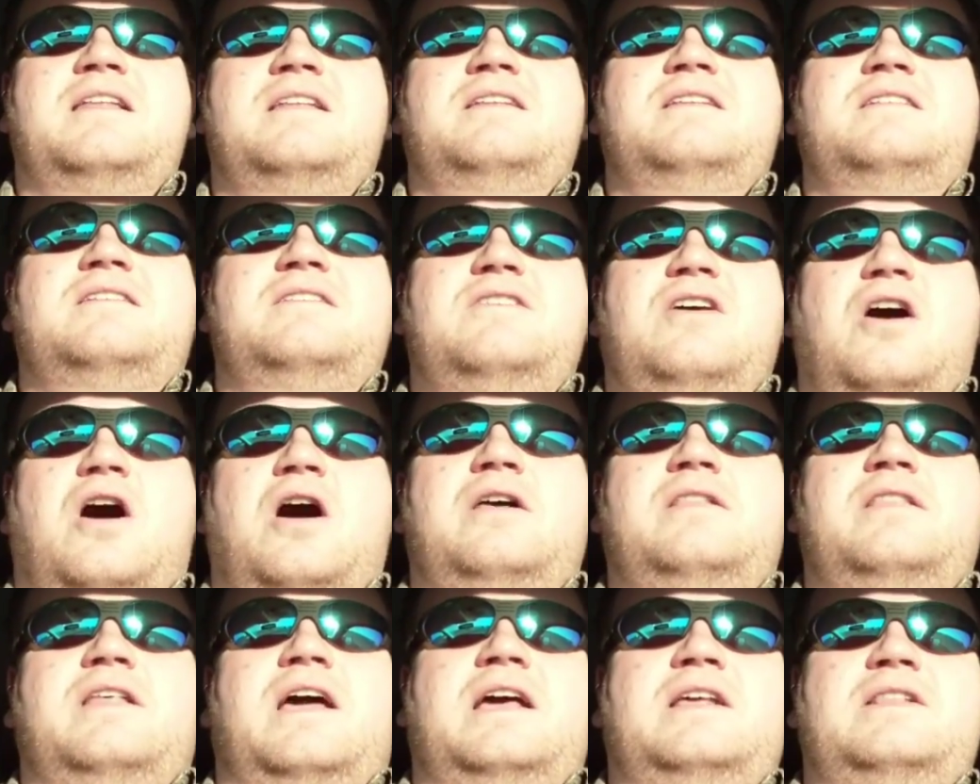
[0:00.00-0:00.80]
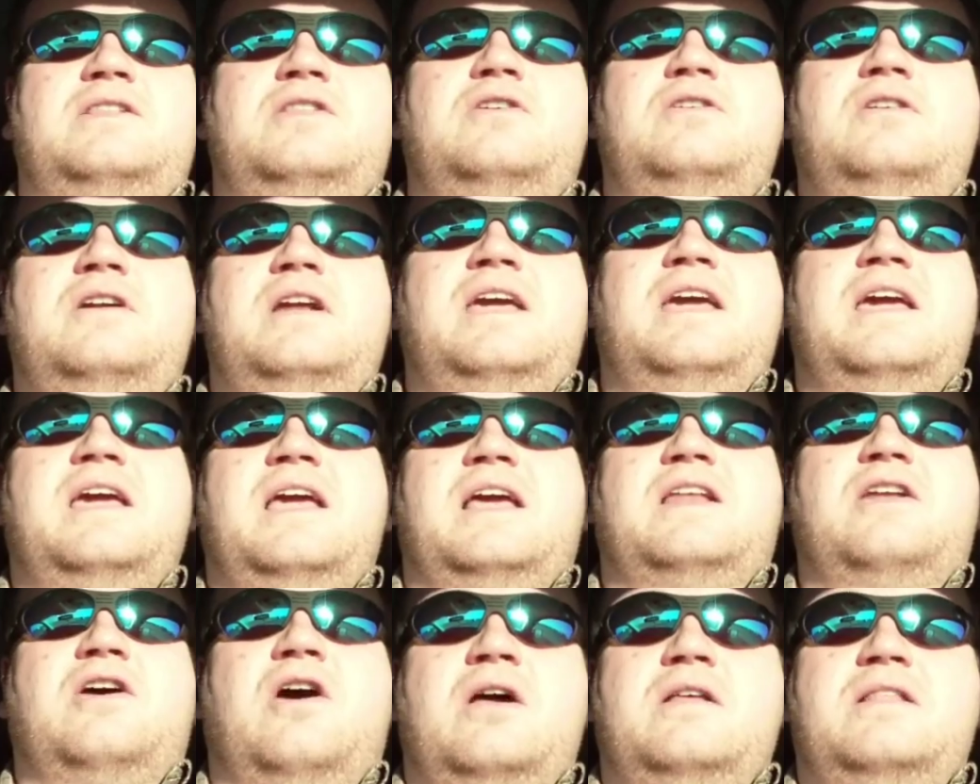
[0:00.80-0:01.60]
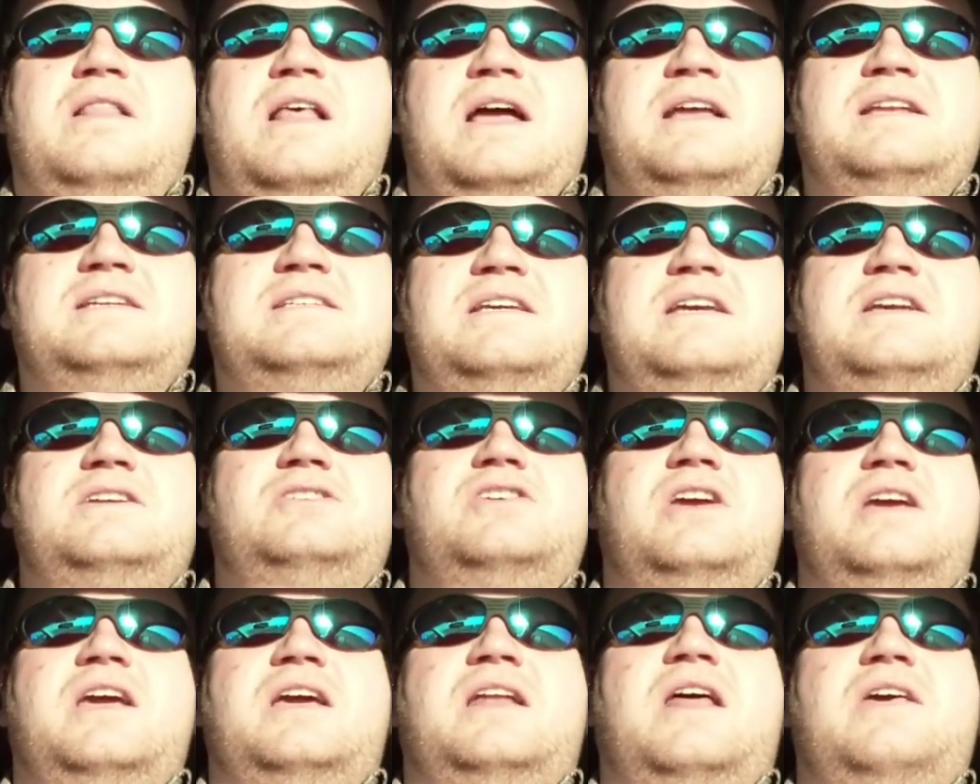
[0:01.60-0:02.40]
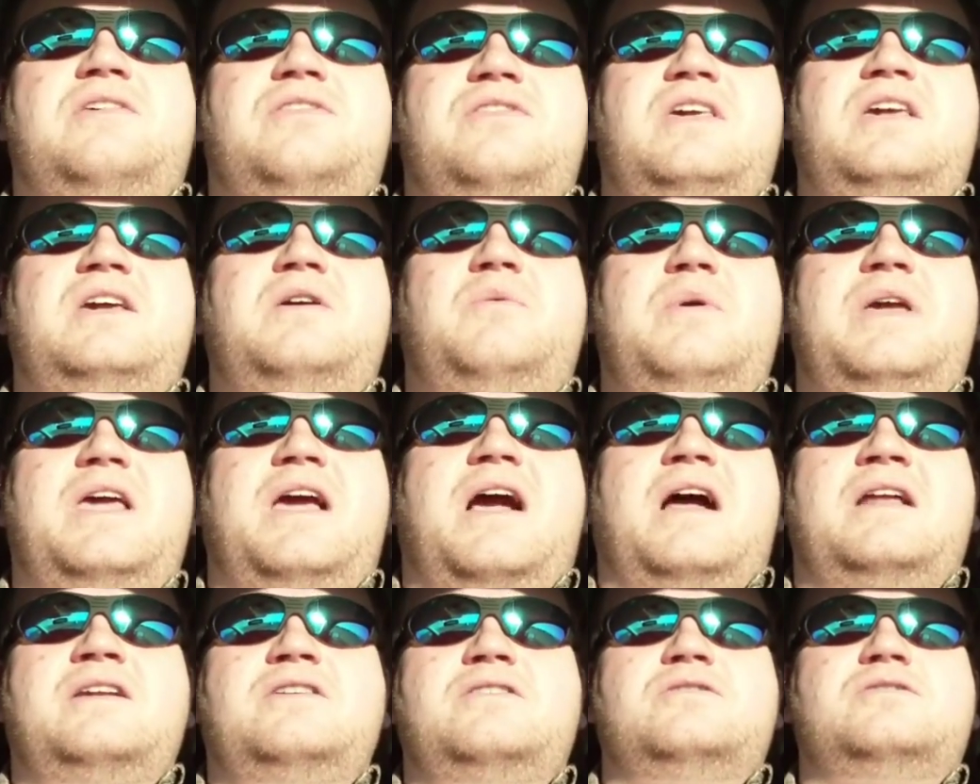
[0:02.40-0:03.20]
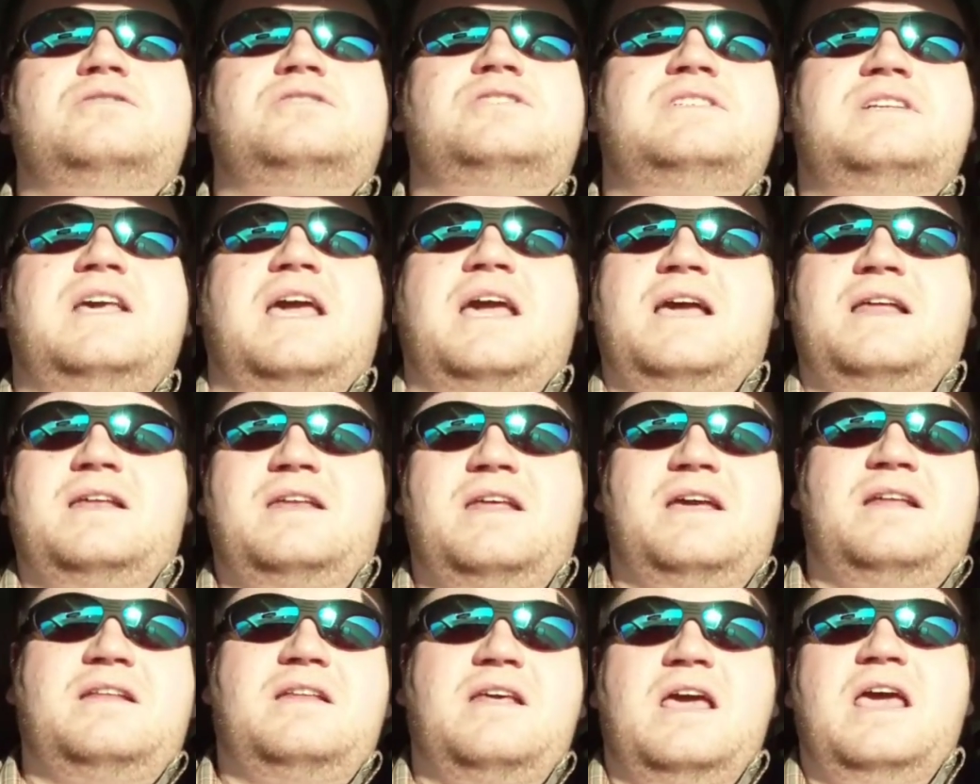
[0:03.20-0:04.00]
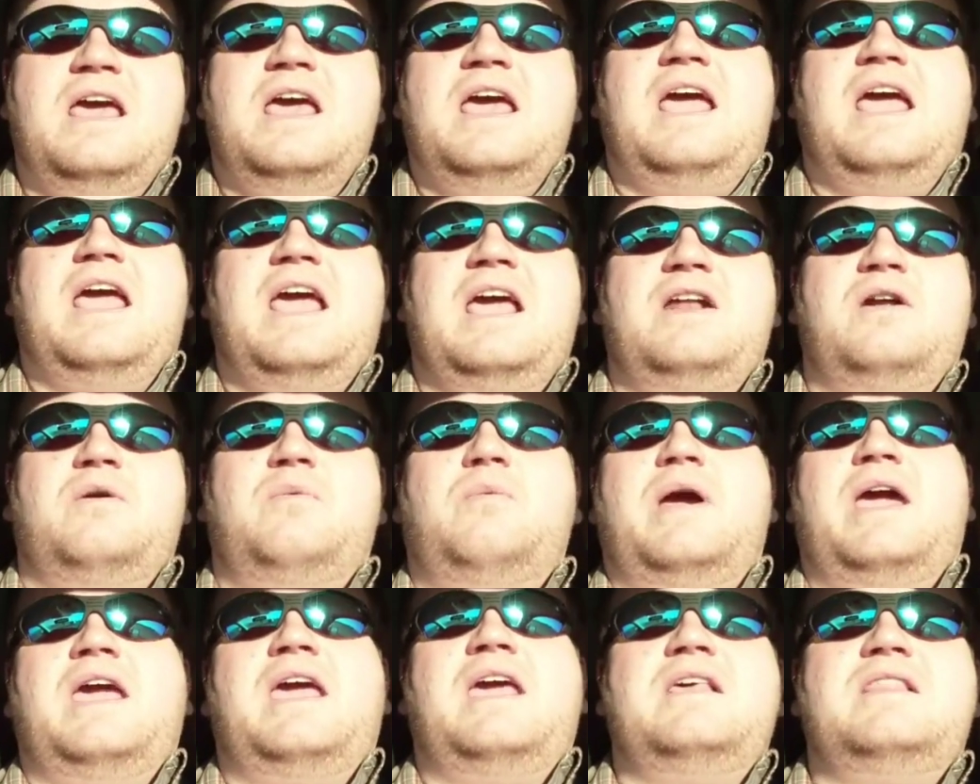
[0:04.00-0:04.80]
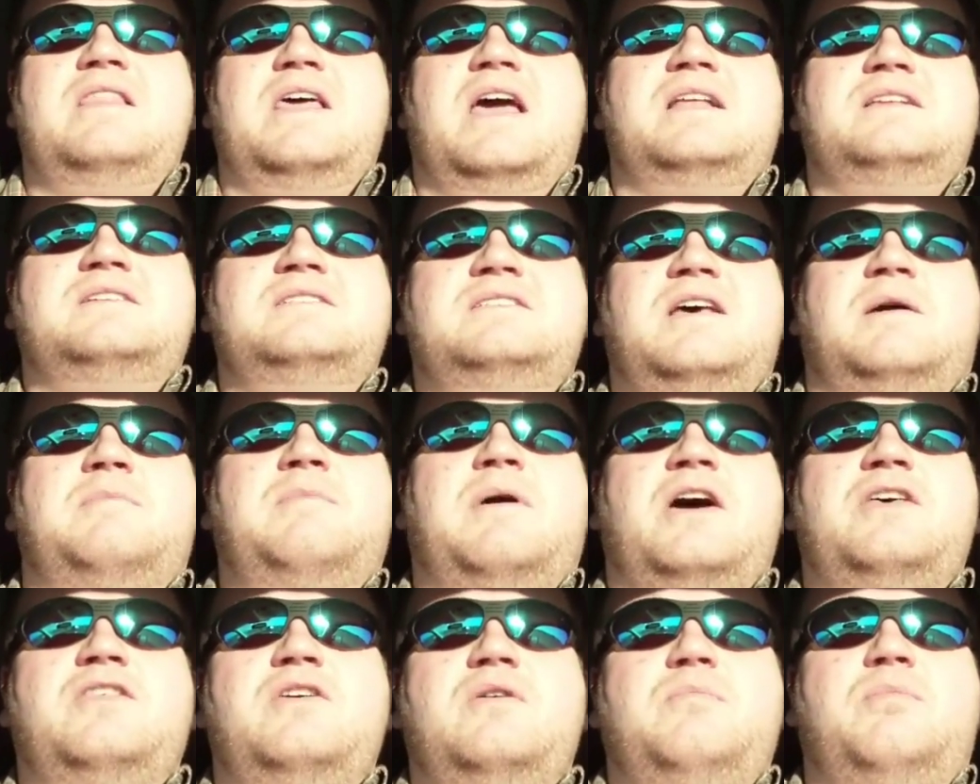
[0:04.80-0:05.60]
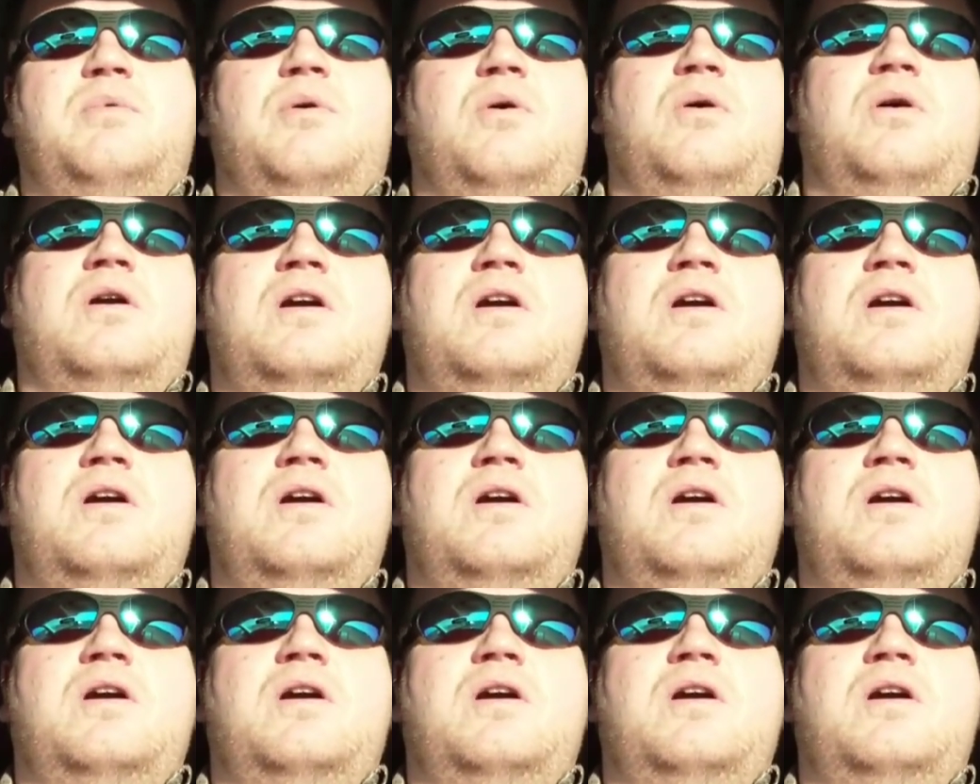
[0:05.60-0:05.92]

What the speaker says: in online learning and online teaching, and I think we understand it in a way that some other